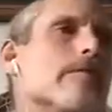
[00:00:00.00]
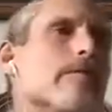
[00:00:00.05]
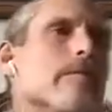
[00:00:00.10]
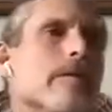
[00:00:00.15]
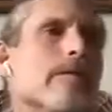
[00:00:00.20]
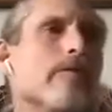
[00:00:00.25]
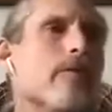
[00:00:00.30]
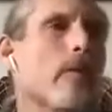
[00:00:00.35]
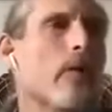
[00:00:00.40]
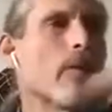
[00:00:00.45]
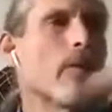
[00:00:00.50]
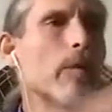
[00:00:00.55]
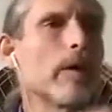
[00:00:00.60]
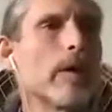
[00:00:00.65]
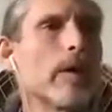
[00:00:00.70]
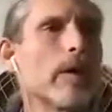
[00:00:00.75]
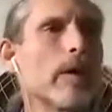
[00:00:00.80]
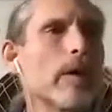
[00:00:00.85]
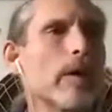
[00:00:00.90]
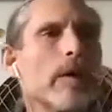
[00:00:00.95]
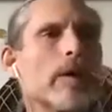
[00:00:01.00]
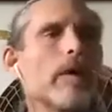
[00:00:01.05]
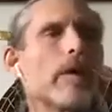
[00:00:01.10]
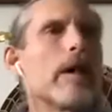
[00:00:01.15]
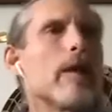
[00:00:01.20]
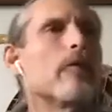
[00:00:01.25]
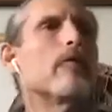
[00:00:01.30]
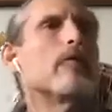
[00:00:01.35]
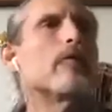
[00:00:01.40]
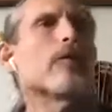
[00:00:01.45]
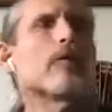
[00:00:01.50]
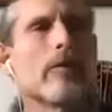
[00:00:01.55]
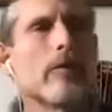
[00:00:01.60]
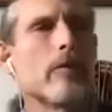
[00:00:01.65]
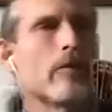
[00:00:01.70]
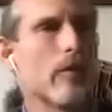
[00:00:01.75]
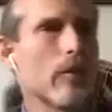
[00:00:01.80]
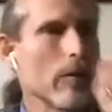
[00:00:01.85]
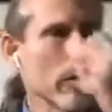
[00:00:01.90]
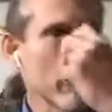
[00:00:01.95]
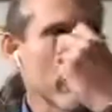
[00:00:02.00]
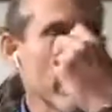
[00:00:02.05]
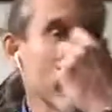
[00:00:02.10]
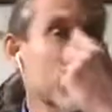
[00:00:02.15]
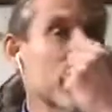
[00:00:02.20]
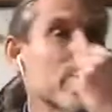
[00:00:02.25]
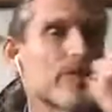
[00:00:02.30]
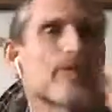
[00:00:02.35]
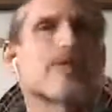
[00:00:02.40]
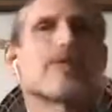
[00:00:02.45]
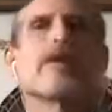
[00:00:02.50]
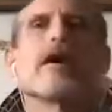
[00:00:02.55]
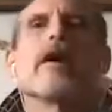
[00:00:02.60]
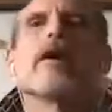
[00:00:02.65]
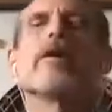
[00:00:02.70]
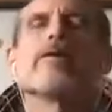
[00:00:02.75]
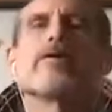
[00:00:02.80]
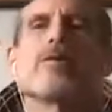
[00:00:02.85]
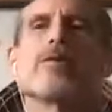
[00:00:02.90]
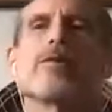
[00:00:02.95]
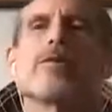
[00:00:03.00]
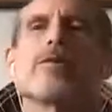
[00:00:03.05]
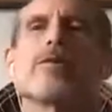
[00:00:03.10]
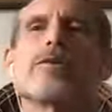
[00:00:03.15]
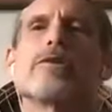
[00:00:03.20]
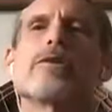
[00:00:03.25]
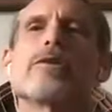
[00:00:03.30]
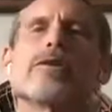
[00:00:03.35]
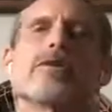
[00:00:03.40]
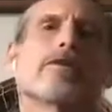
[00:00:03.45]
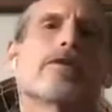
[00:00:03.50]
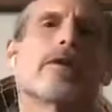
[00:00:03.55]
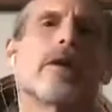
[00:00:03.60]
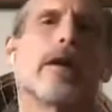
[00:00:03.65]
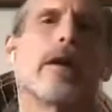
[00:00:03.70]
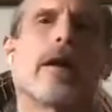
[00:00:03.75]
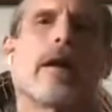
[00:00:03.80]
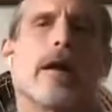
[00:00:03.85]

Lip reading: before we enter into a little exercise, which is,